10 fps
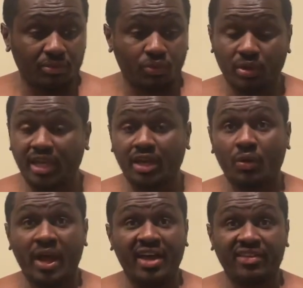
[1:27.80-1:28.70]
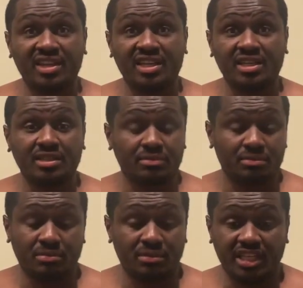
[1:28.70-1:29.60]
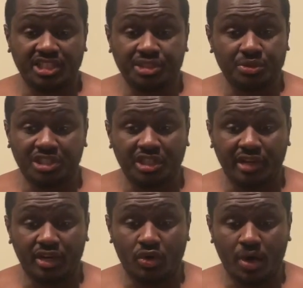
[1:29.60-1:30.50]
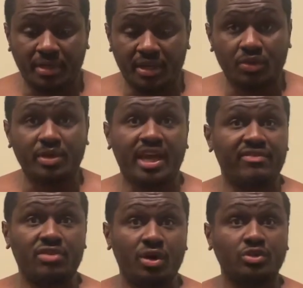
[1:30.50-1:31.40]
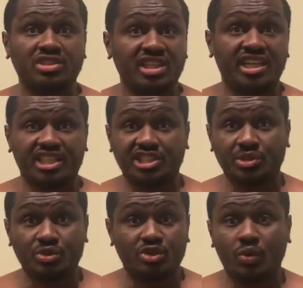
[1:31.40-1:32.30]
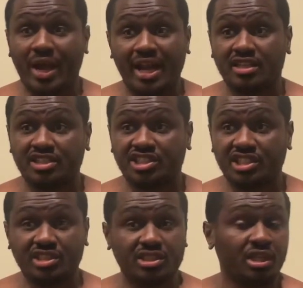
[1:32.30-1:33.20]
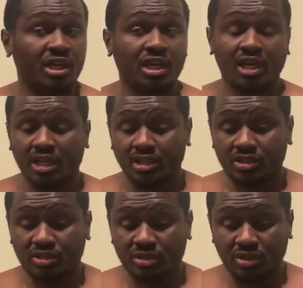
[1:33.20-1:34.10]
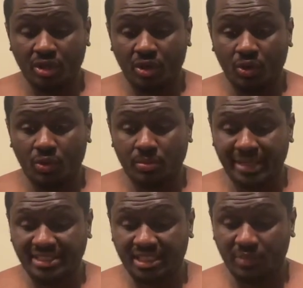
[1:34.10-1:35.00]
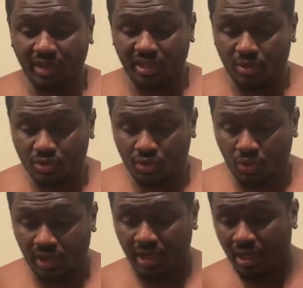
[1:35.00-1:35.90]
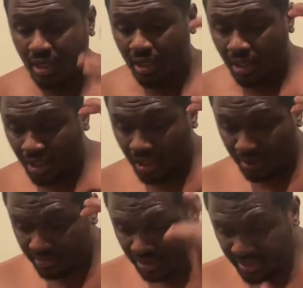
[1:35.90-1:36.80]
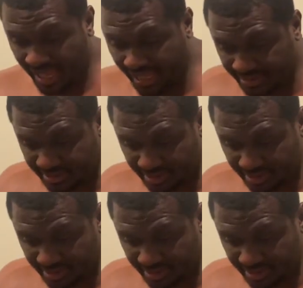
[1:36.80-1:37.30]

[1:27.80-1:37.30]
We don't have any issues here at Cobb Kennel. We have no skin issues, no allergies. So basically we can use corn. Next